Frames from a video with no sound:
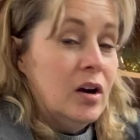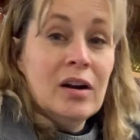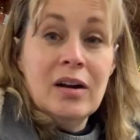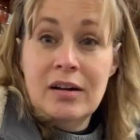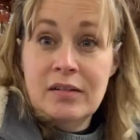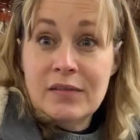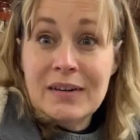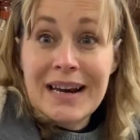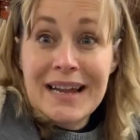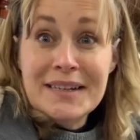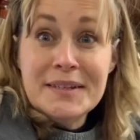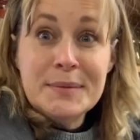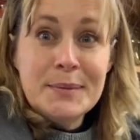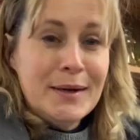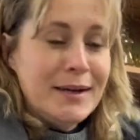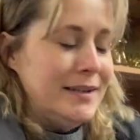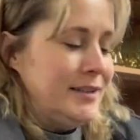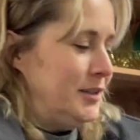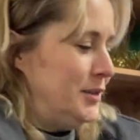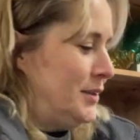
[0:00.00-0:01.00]
of glassware,
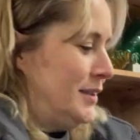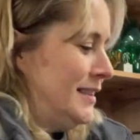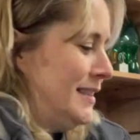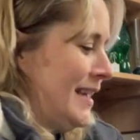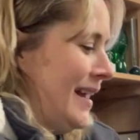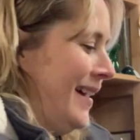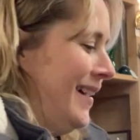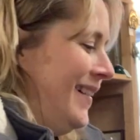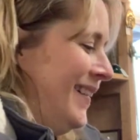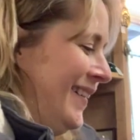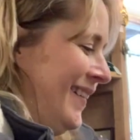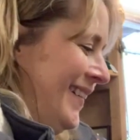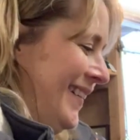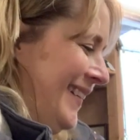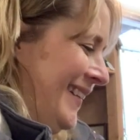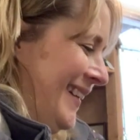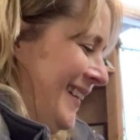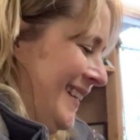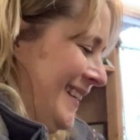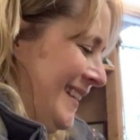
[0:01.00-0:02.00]
as you can tell.
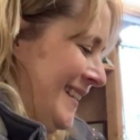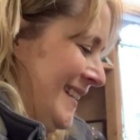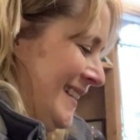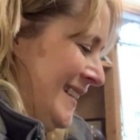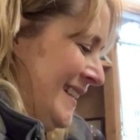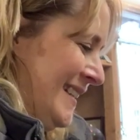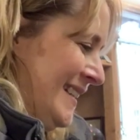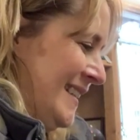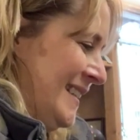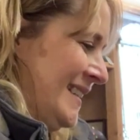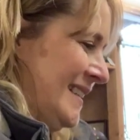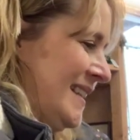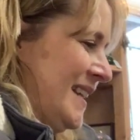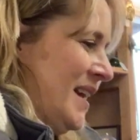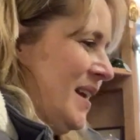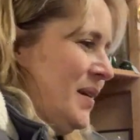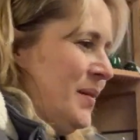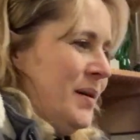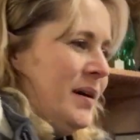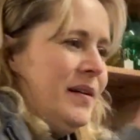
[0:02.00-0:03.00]

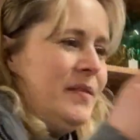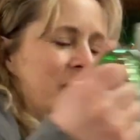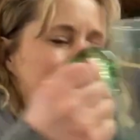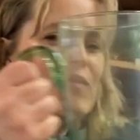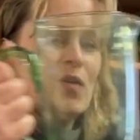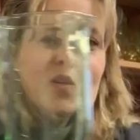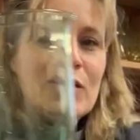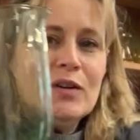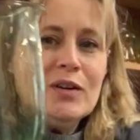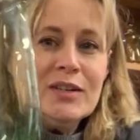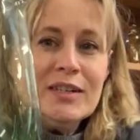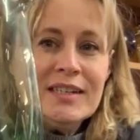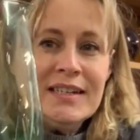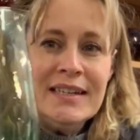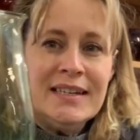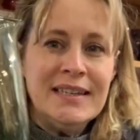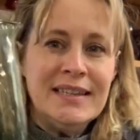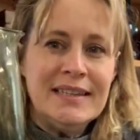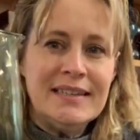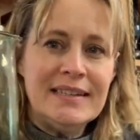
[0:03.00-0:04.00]
So I've got
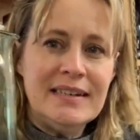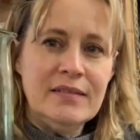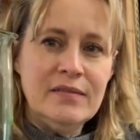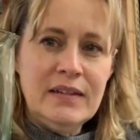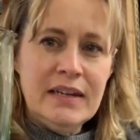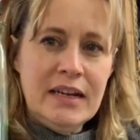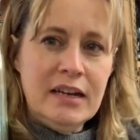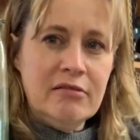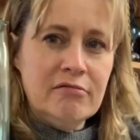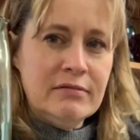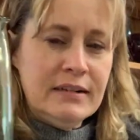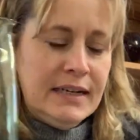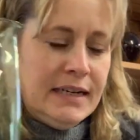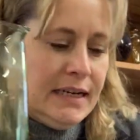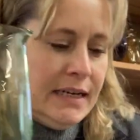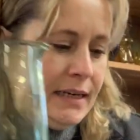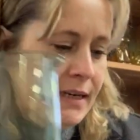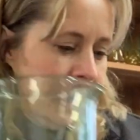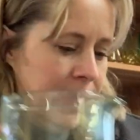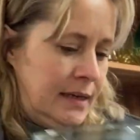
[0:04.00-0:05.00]
this lovely
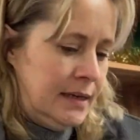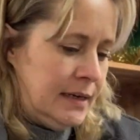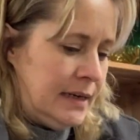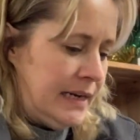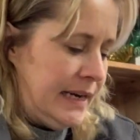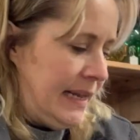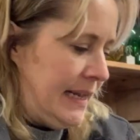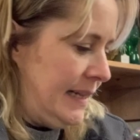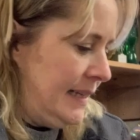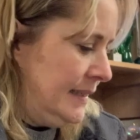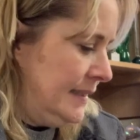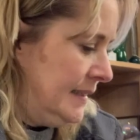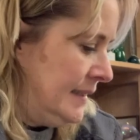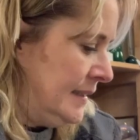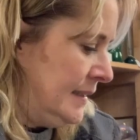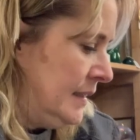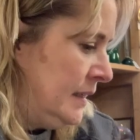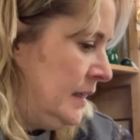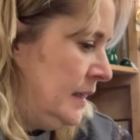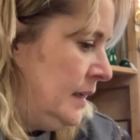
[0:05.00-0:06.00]
green glass
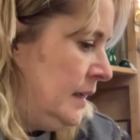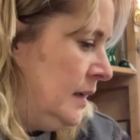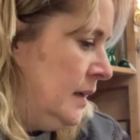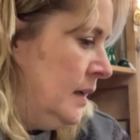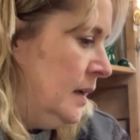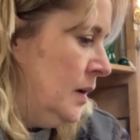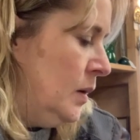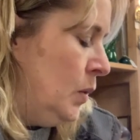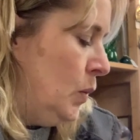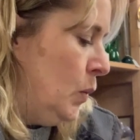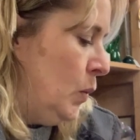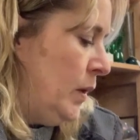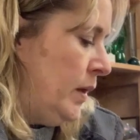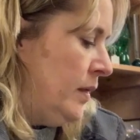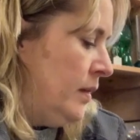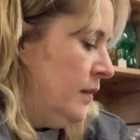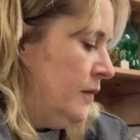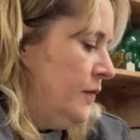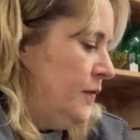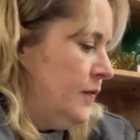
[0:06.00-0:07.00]
with
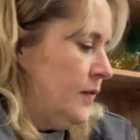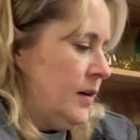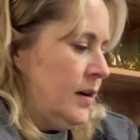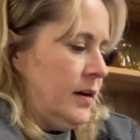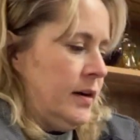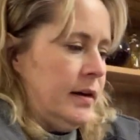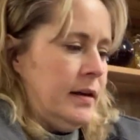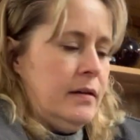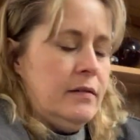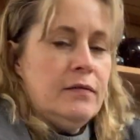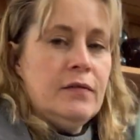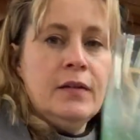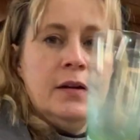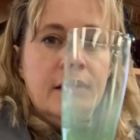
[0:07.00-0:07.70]
five